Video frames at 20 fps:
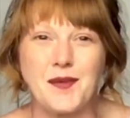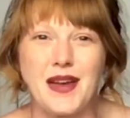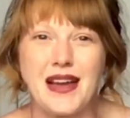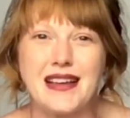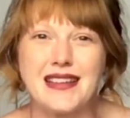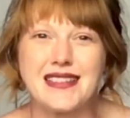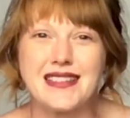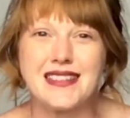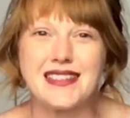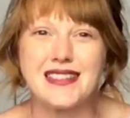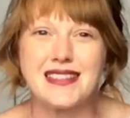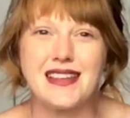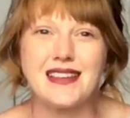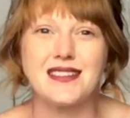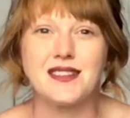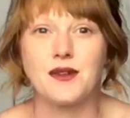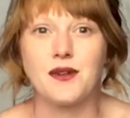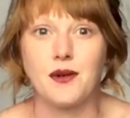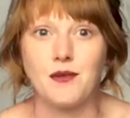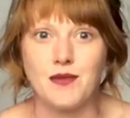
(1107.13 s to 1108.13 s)
It's
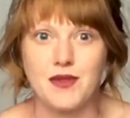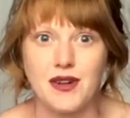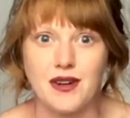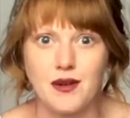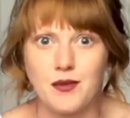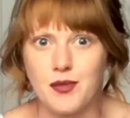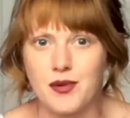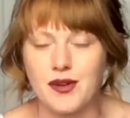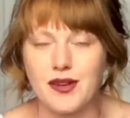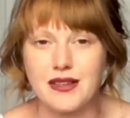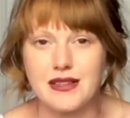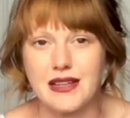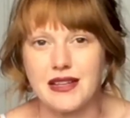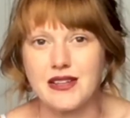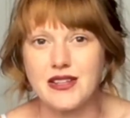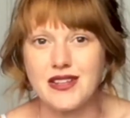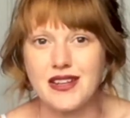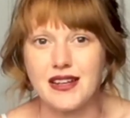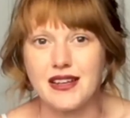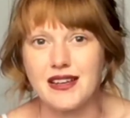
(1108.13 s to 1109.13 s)
a grimdark book
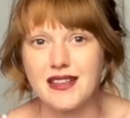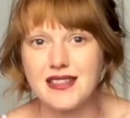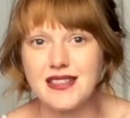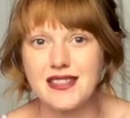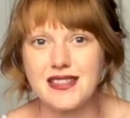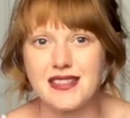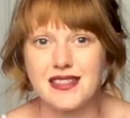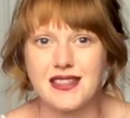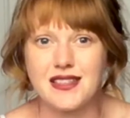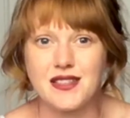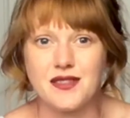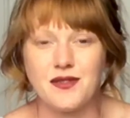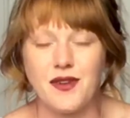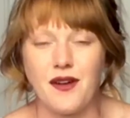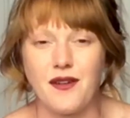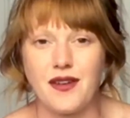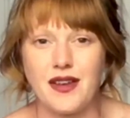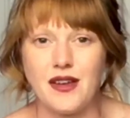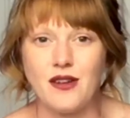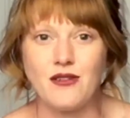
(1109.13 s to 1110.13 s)
essentially. It's a
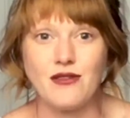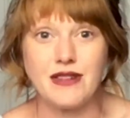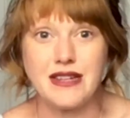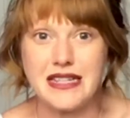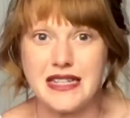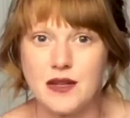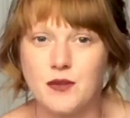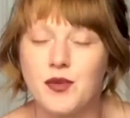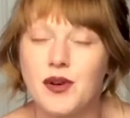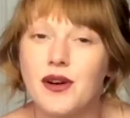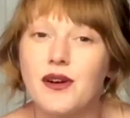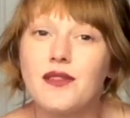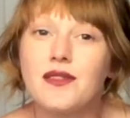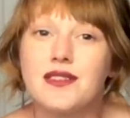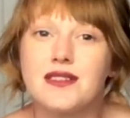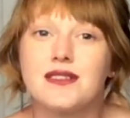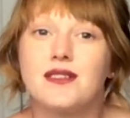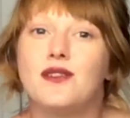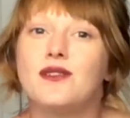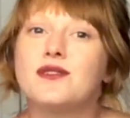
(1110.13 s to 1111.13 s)
very gritty plot.
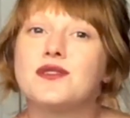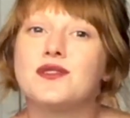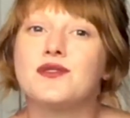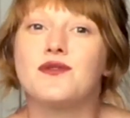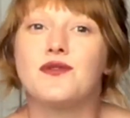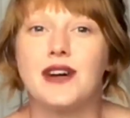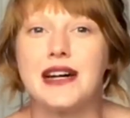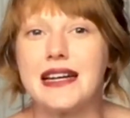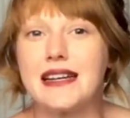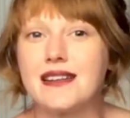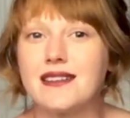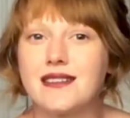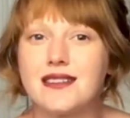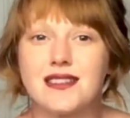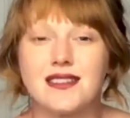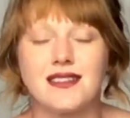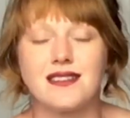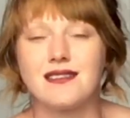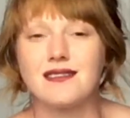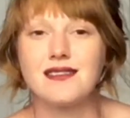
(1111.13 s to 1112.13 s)
There's lots of
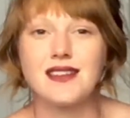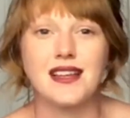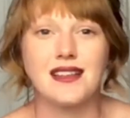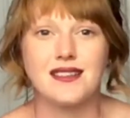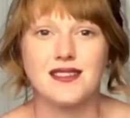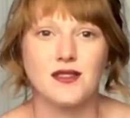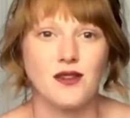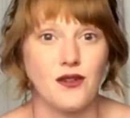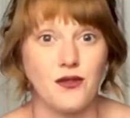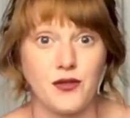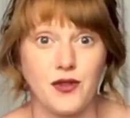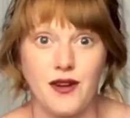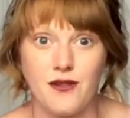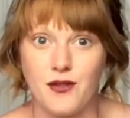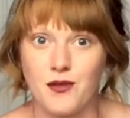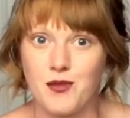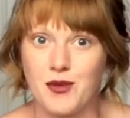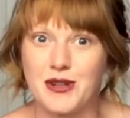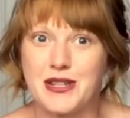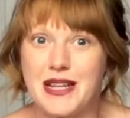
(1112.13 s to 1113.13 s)
violence and it's not for
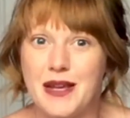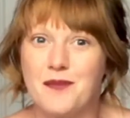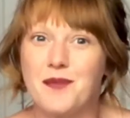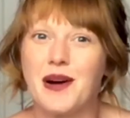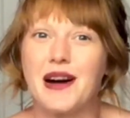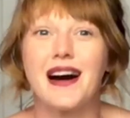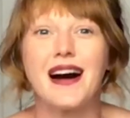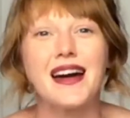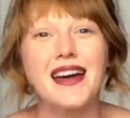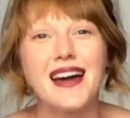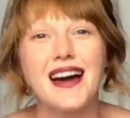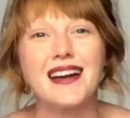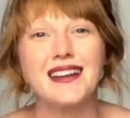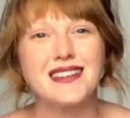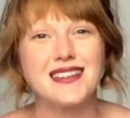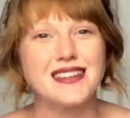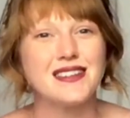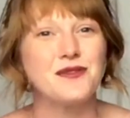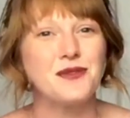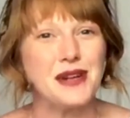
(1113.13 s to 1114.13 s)
everybody, but I
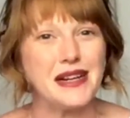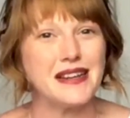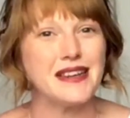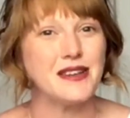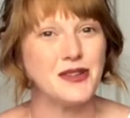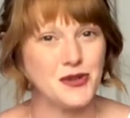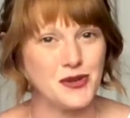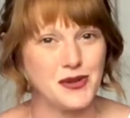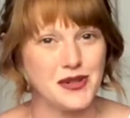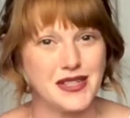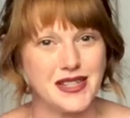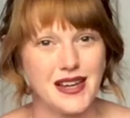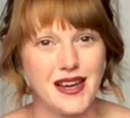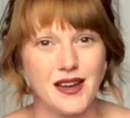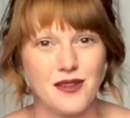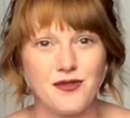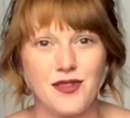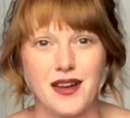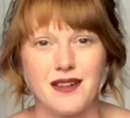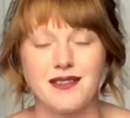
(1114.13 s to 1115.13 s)
actually really enjoyed it. I
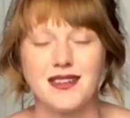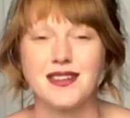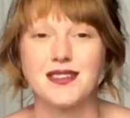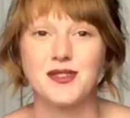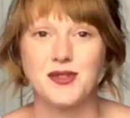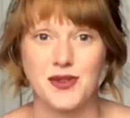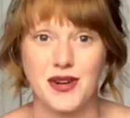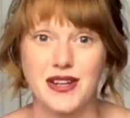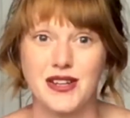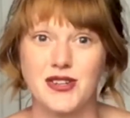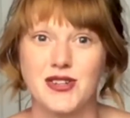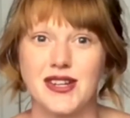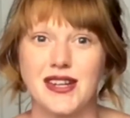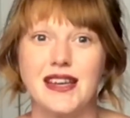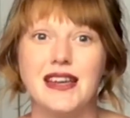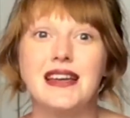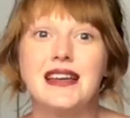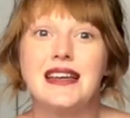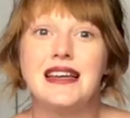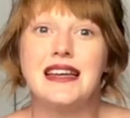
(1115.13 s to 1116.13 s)
found it
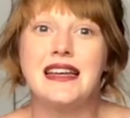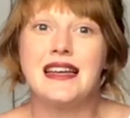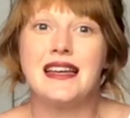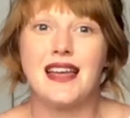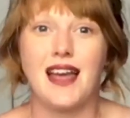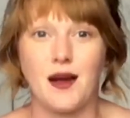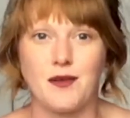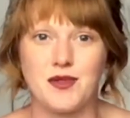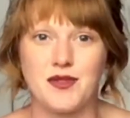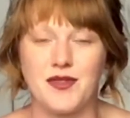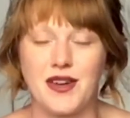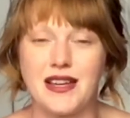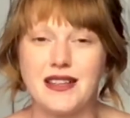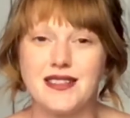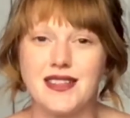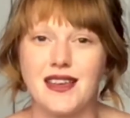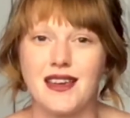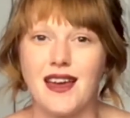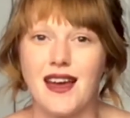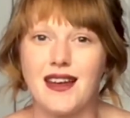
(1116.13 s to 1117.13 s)
strangely
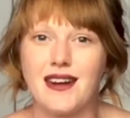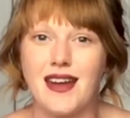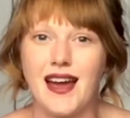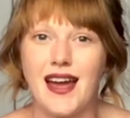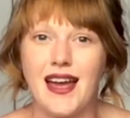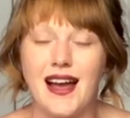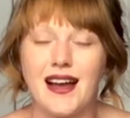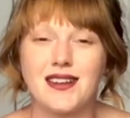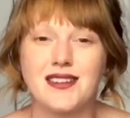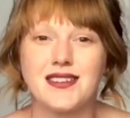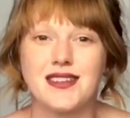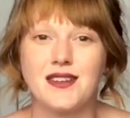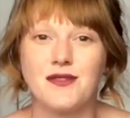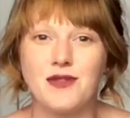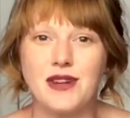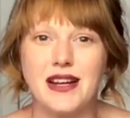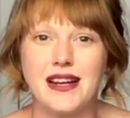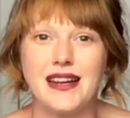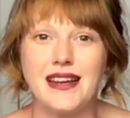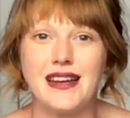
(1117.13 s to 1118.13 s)
captivating, and I actually
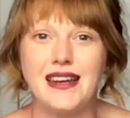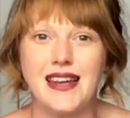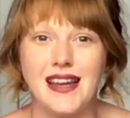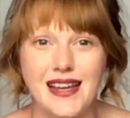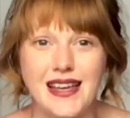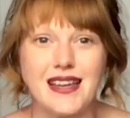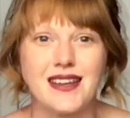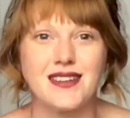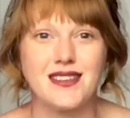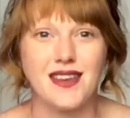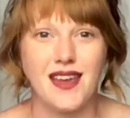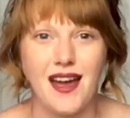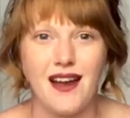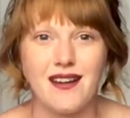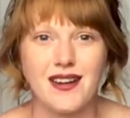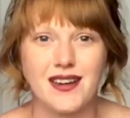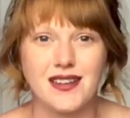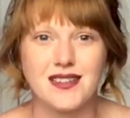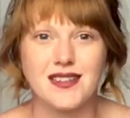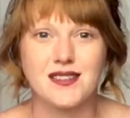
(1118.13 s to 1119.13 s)
really liked the
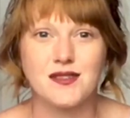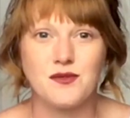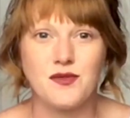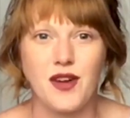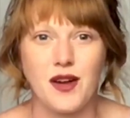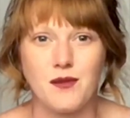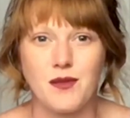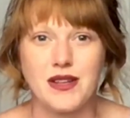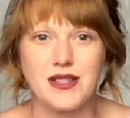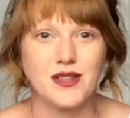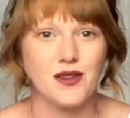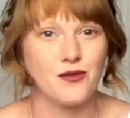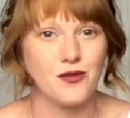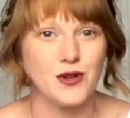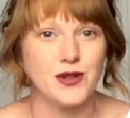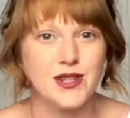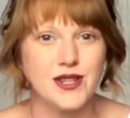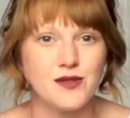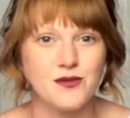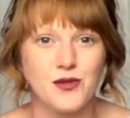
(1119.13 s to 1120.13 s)
characters and found myself
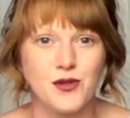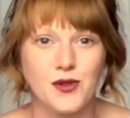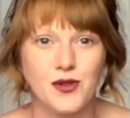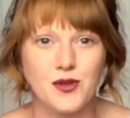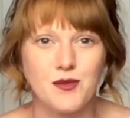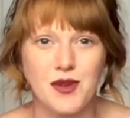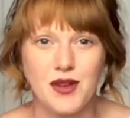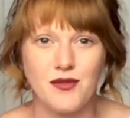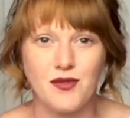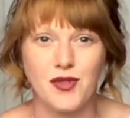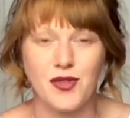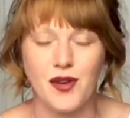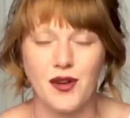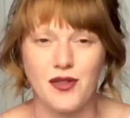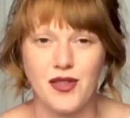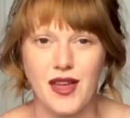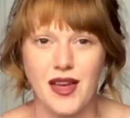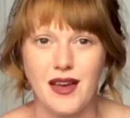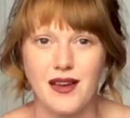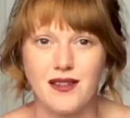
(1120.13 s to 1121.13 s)
rooting for them, even though
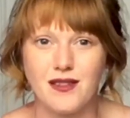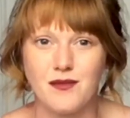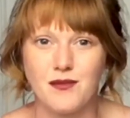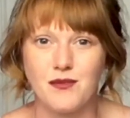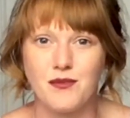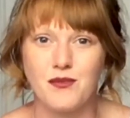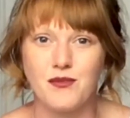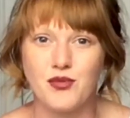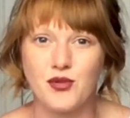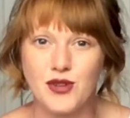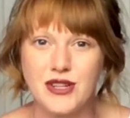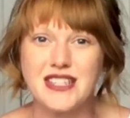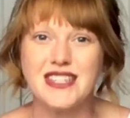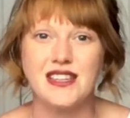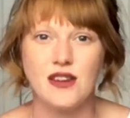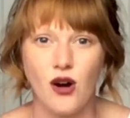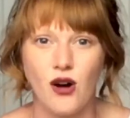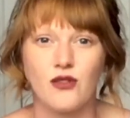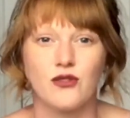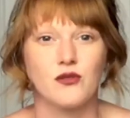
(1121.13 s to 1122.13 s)
they're pretty
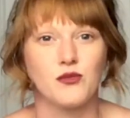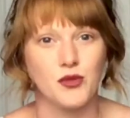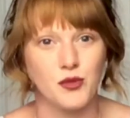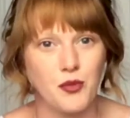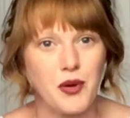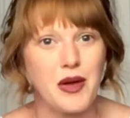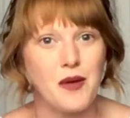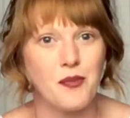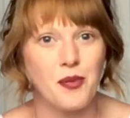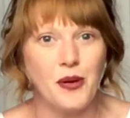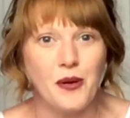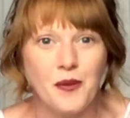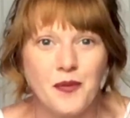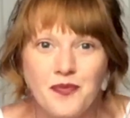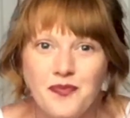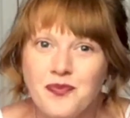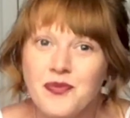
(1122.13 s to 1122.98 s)
horrible people.